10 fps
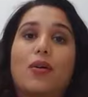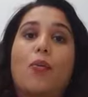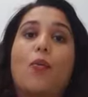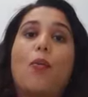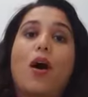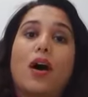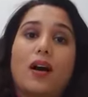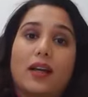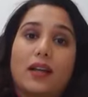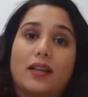
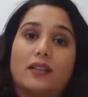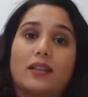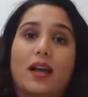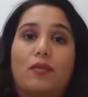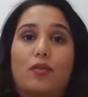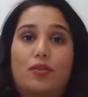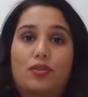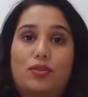why they have lost a